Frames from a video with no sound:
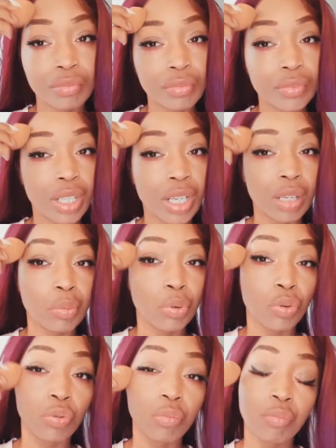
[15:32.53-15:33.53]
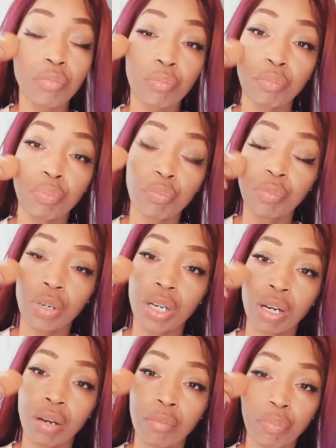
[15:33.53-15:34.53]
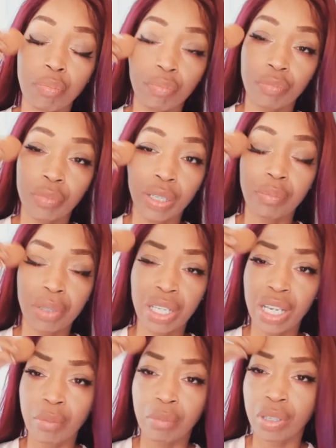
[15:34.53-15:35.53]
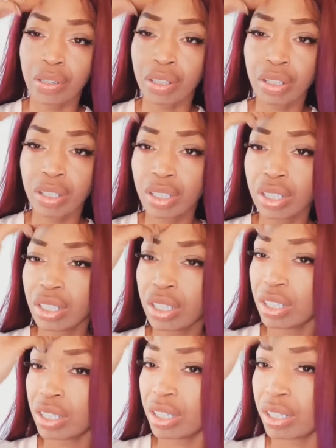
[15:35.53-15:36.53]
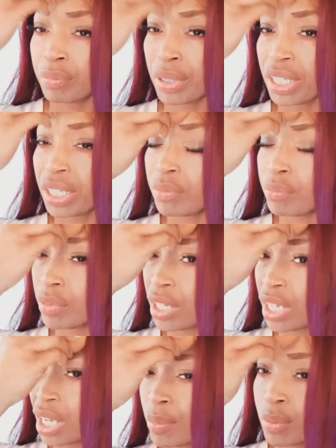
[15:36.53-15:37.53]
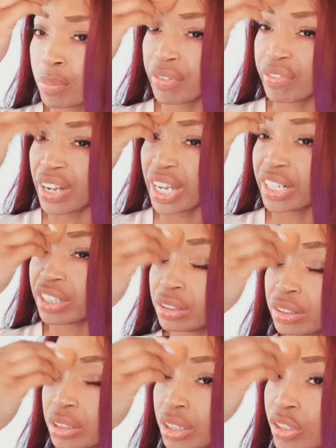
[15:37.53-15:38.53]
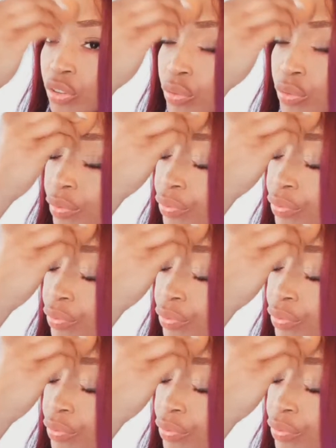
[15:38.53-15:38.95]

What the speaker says: Cable. They became the big cable provider. So